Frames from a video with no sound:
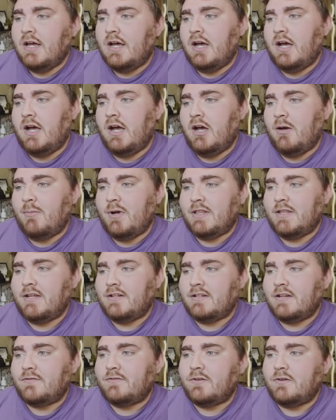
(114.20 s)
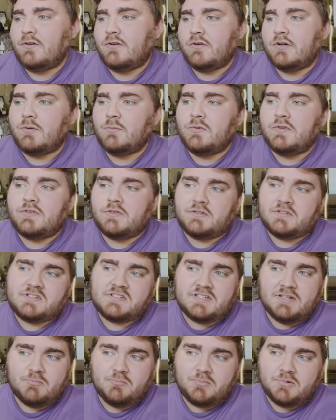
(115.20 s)
Um, and they definitely are going with
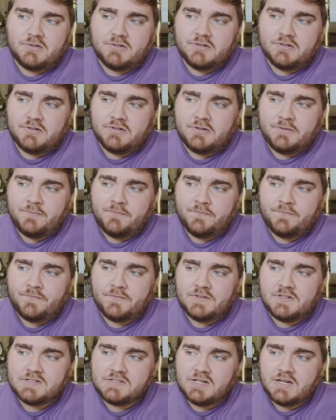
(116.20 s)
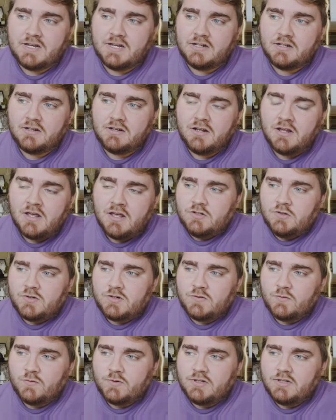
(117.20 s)
simpler design. You
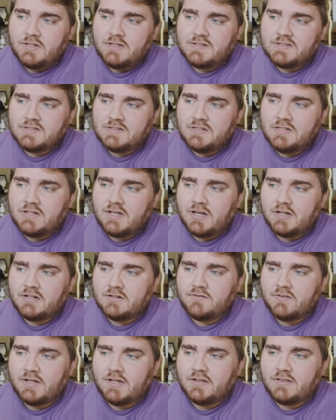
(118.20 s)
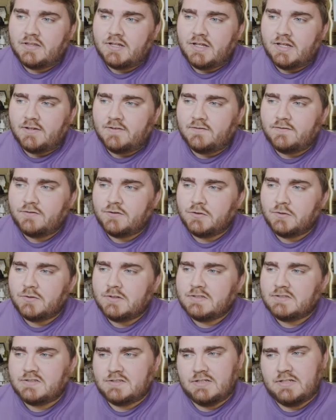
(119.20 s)
can really see kind of like the
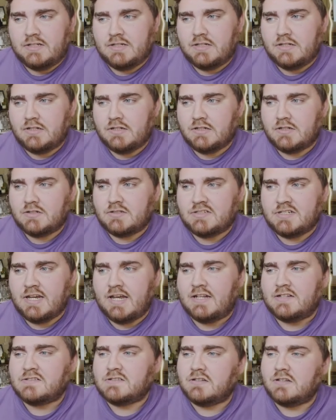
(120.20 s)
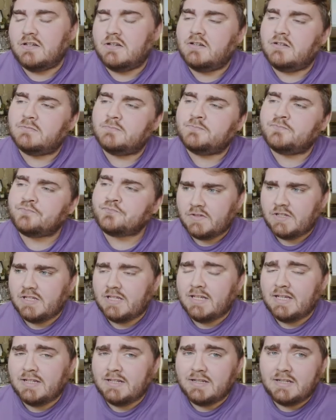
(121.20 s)
influence in Tesla
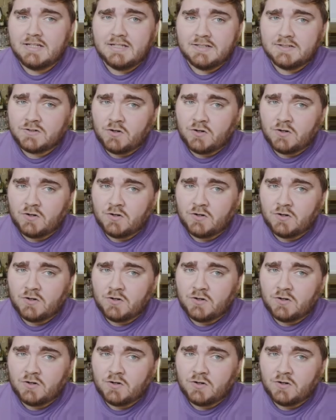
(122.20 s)
in these